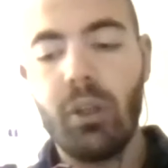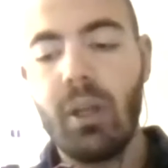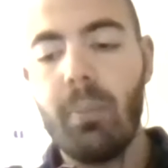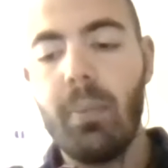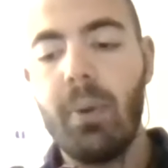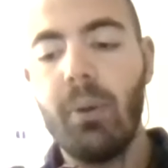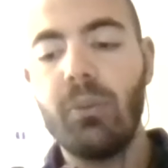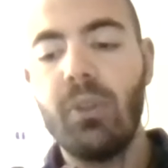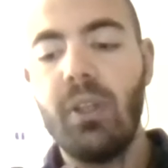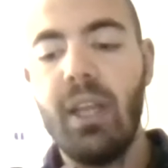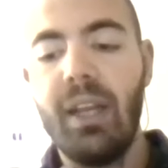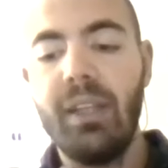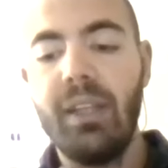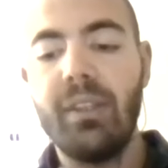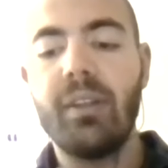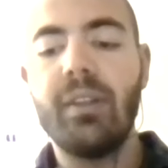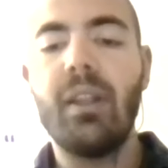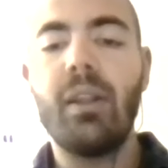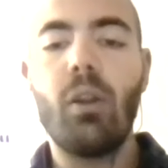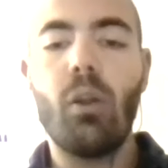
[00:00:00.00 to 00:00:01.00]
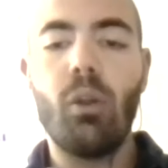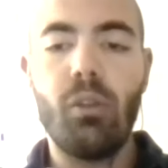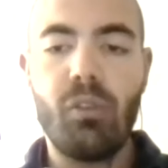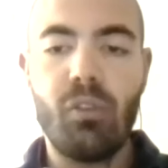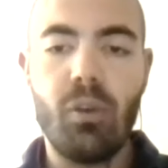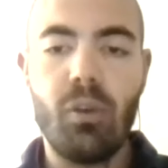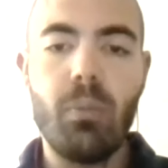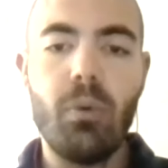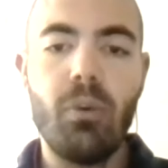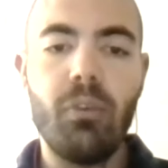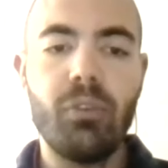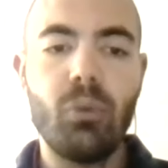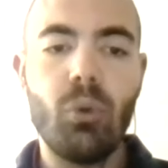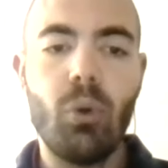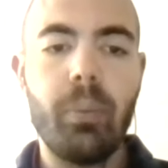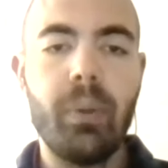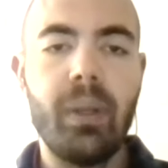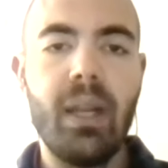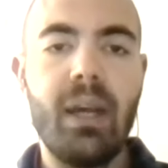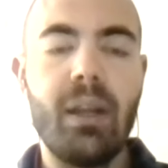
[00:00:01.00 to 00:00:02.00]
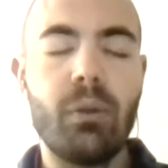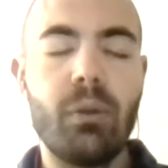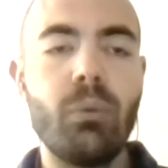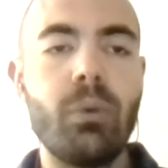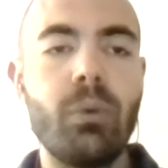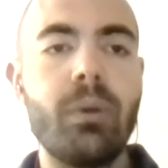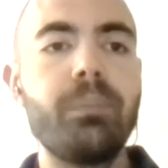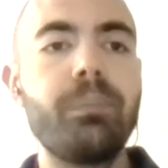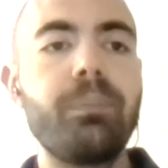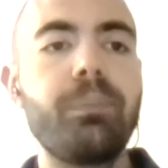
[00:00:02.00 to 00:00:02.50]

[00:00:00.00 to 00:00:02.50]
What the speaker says: about later, that also moved to open hardware.